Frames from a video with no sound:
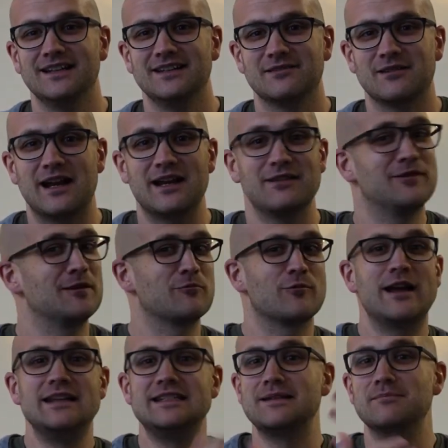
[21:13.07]
Right? If I'm
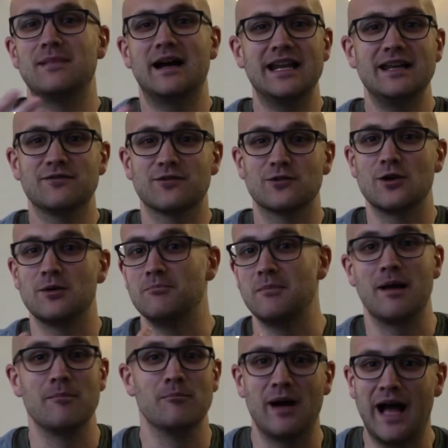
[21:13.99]
raising money for
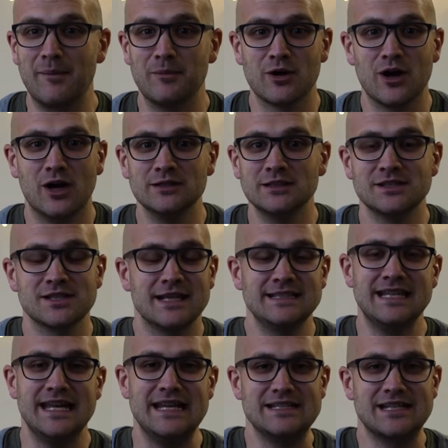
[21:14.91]
my Bible college I
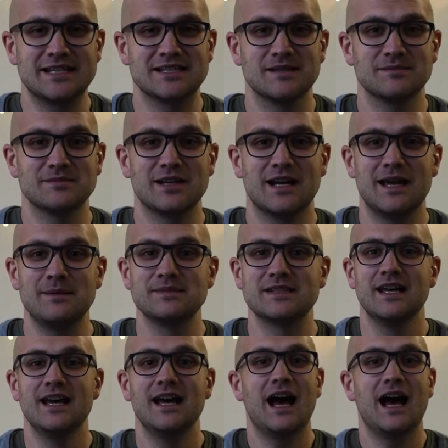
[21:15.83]
teach at sometimes,